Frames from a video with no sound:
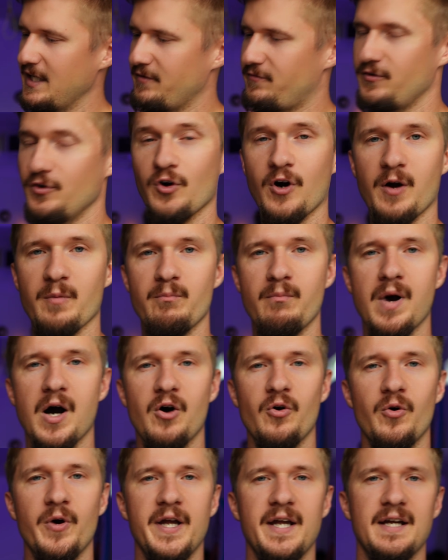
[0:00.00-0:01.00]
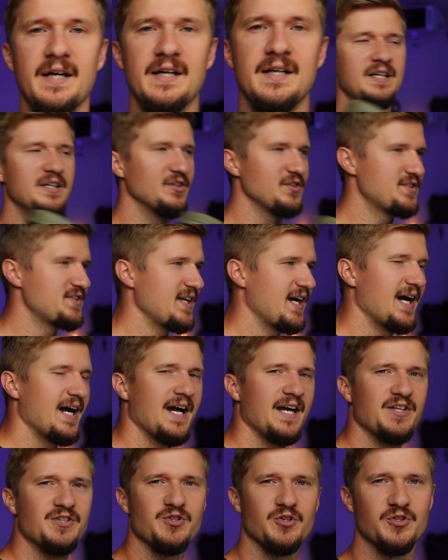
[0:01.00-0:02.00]
if you are mowing
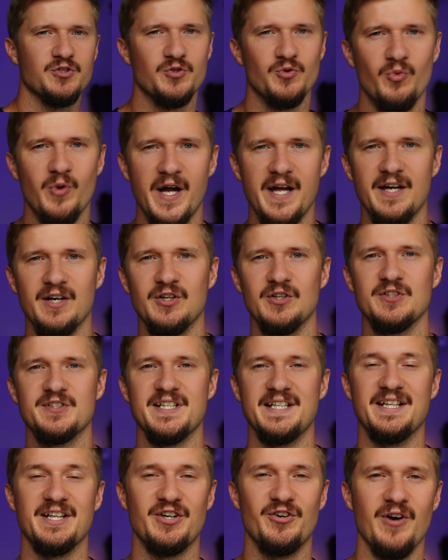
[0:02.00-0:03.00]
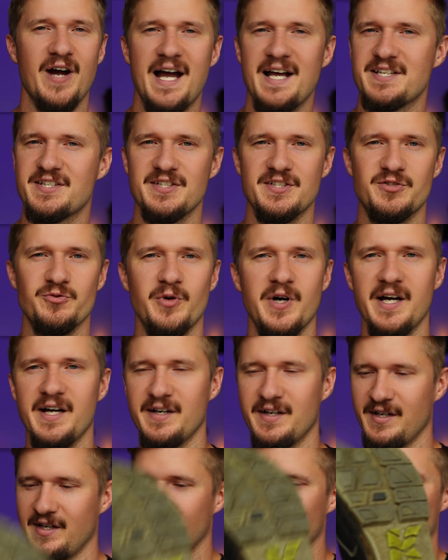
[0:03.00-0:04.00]
hillsides or swales and the grass is wet.
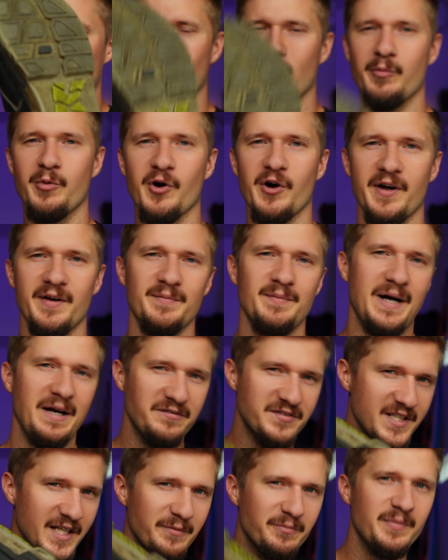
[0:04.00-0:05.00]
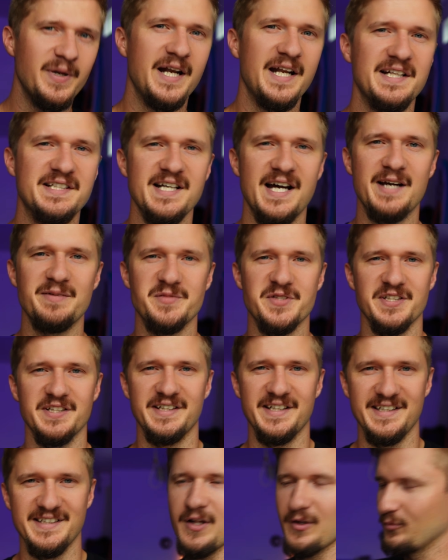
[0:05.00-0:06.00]
Oh boy, I've slipped many times in
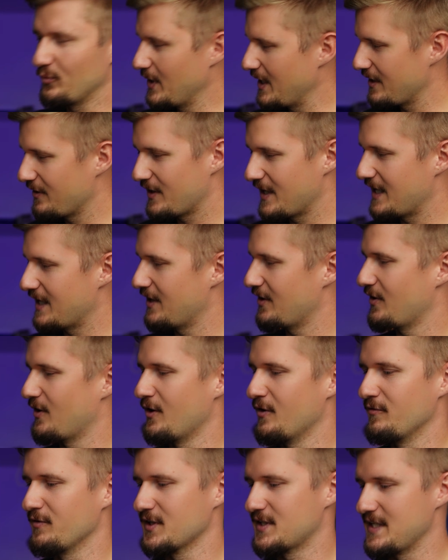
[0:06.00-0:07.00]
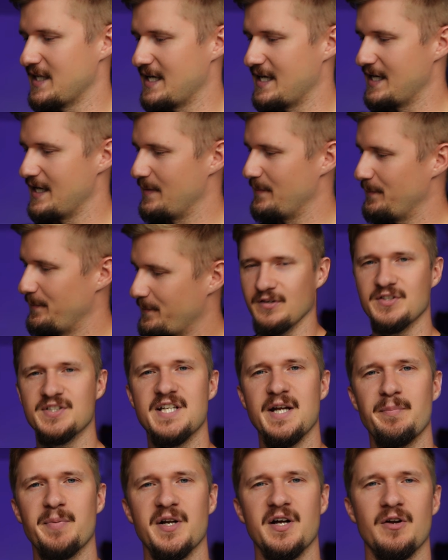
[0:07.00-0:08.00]
these. It'll wear out over time. You're
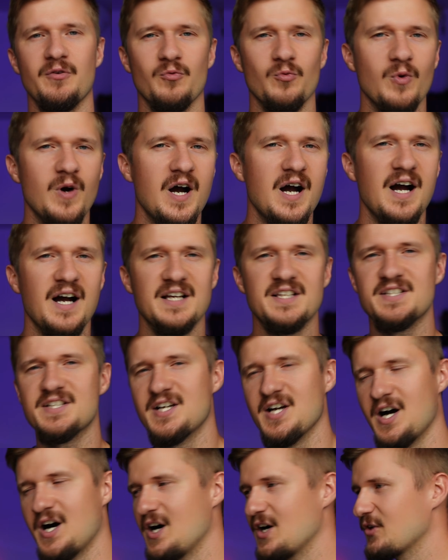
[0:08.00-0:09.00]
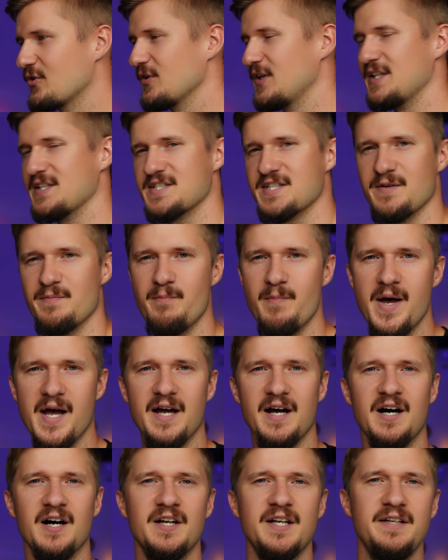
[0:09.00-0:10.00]
stepping on rocks, concrete,
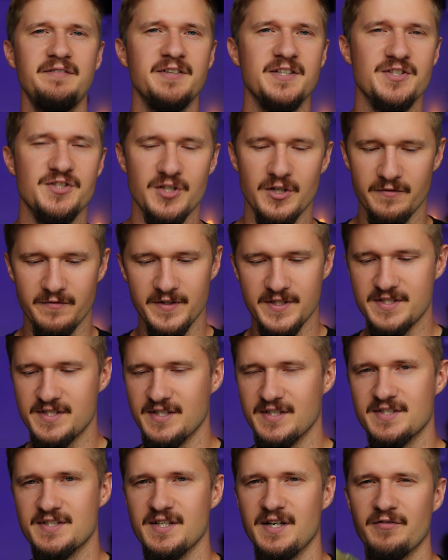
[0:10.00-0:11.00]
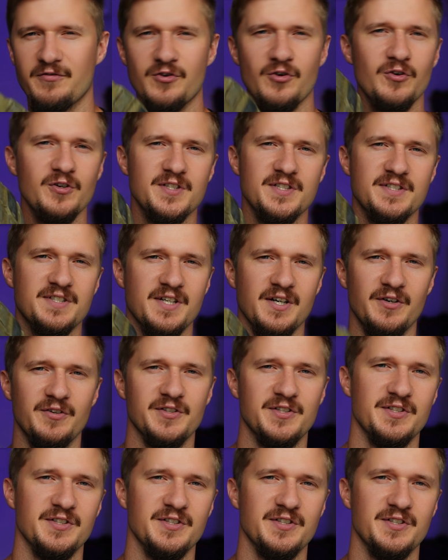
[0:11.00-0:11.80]
cement, uneven surfaces. Of course it's going